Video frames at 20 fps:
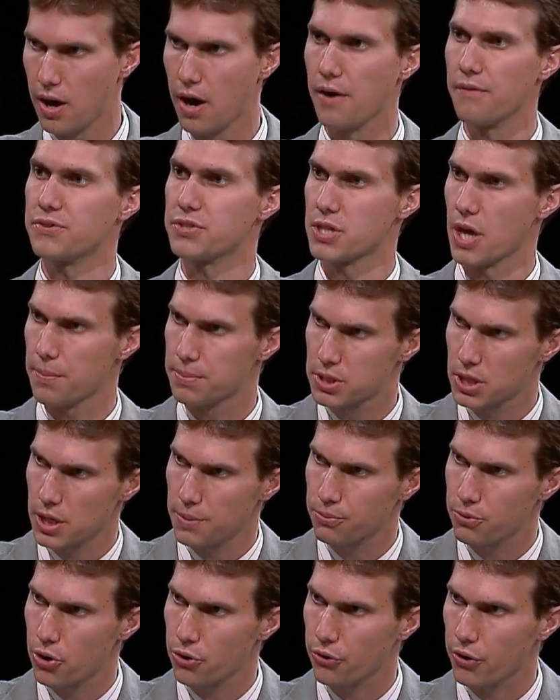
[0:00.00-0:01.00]
of
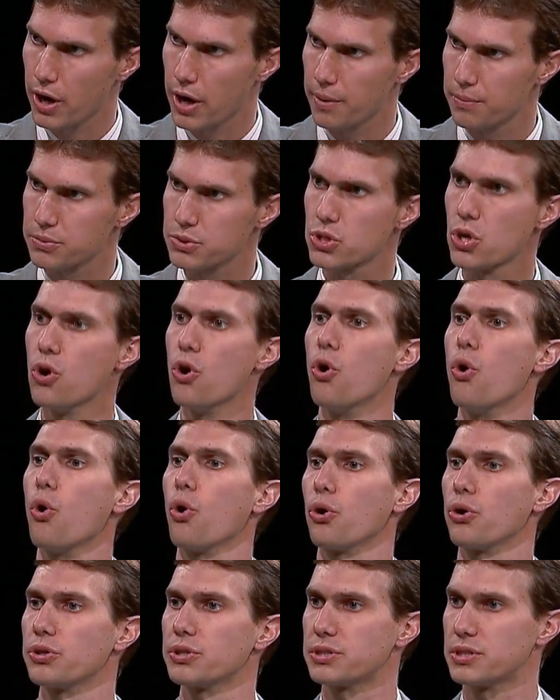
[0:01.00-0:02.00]
subsidy programs
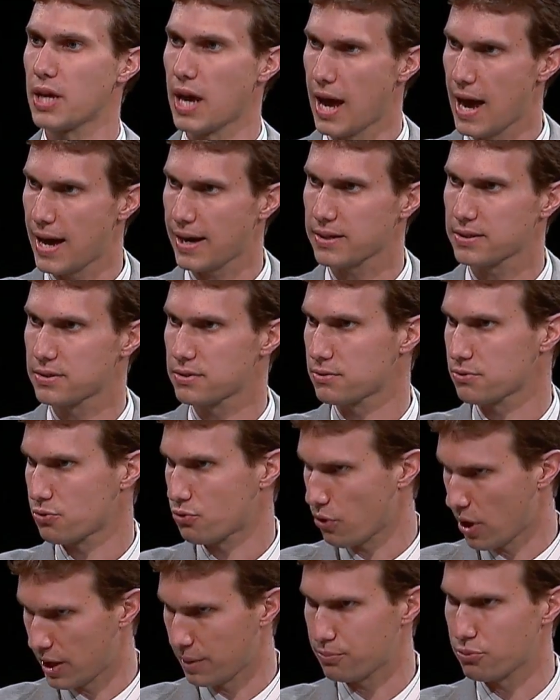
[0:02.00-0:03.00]
or tax
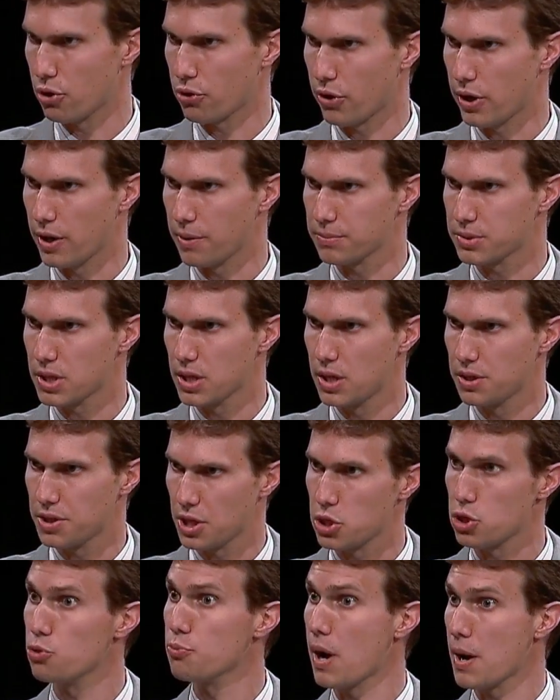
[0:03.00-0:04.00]
credit programs
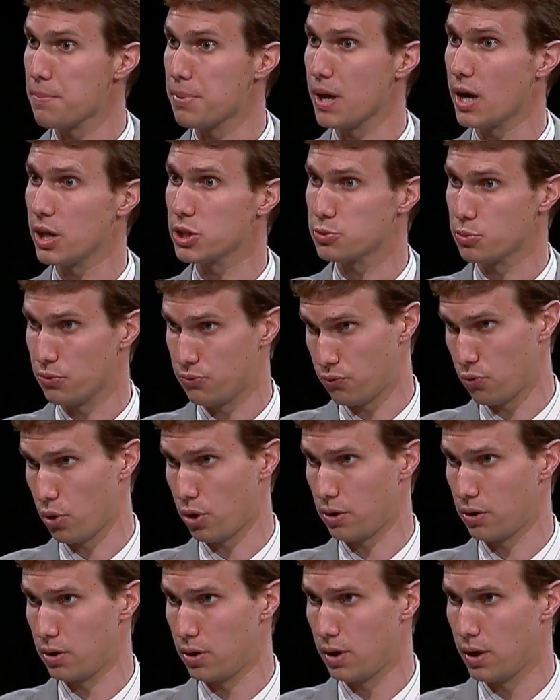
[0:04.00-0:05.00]
that you might be eligible
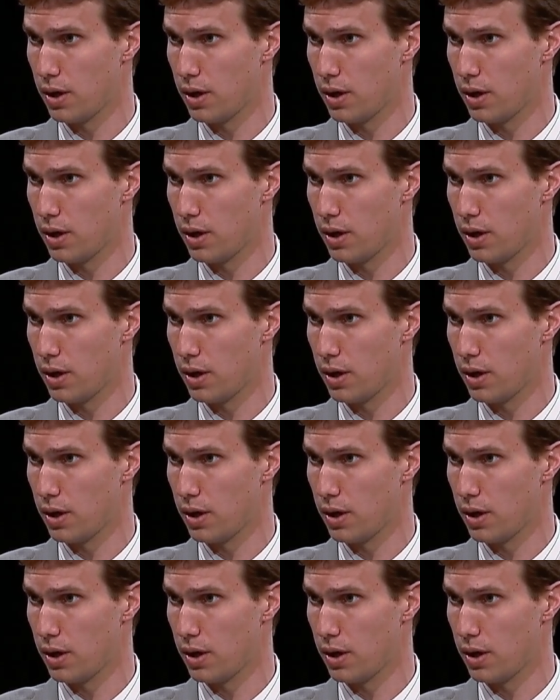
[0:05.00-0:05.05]
for.